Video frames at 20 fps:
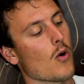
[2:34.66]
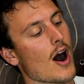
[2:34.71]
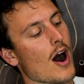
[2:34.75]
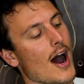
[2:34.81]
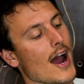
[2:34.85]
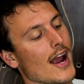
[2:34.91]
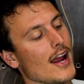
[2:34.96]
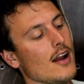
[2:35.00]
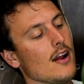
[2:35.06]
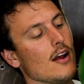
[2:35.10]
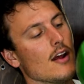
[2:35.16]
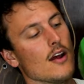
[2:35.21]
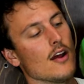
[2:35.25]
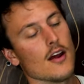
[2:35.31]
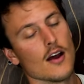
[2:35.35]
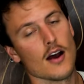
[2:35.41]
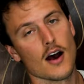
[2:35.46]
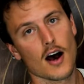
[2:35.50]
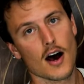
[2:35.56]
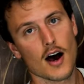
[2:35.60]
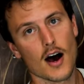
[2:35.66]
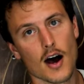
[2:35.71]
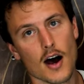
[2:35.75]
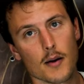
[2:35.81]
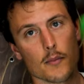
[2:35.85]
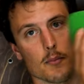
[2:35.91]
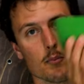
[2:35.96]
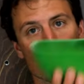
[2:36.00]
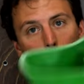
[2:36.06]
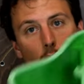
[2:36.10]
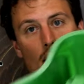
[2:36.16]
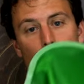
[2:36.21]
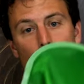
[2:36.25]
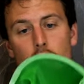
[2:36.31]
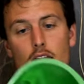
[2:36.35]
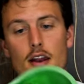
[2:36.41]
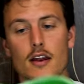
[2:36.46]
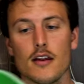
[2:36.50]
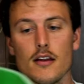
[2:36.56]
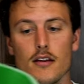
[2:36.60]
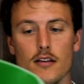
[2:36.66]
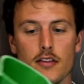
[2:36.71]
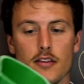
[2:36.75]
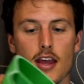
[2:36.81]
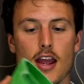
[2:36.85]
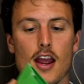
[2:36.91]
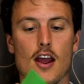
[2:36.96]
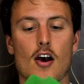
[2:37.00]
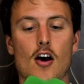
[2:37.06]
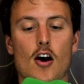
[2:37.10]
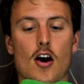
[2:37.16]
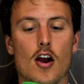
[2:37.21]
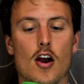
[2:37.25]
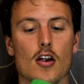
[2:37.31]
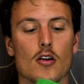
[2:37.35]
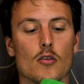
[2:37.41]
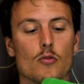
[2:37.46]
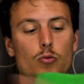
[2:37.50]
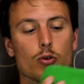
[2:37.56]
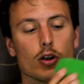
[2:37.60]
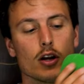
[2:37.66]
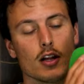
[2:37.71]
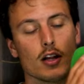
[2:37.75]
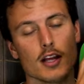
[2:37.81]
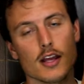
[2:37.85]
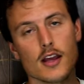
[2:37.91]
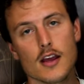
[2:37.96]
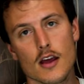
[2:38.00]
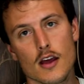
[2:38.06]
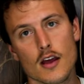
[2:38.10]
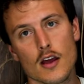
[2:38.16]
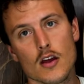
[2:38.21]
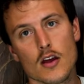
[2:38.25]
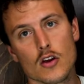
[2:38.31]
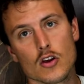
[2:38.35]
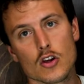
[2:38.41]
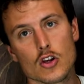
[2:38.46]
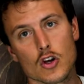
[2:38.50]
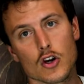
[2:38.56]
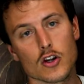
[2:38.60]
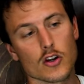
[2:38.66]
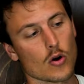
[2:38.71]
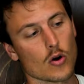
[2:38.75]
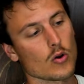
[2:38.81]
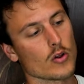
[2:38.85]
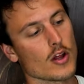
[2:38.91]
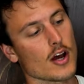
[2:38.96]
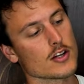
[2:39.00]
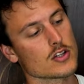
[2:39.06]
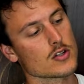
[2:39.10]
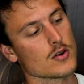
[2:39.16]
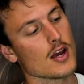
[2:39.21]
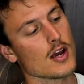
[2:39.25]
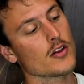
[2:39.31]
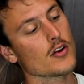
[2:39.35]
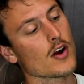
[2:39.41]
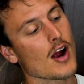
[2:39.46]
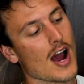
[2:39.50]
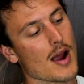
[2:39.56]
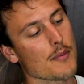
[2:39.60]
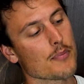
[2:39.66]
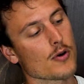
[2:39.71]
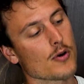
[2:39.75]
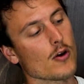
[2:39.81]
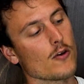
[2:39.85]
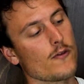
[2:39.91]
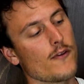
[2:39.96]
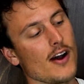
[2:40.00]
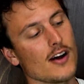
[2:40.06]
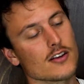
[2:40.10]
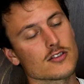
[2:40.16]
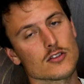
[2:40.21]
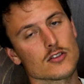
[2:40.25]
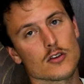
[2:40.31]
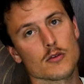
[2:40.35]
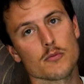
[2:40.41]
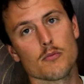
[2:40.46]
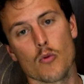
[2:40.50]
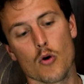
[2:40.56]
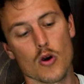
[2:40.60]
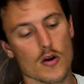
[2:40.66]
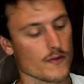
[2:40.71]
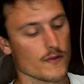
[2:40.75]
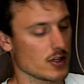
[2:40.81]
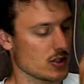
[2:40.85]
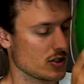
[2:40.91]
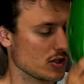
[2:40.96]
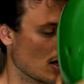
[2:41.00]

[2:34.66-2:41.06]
wide, but they are really good to hold on to, and they're high-profile, so they're more of a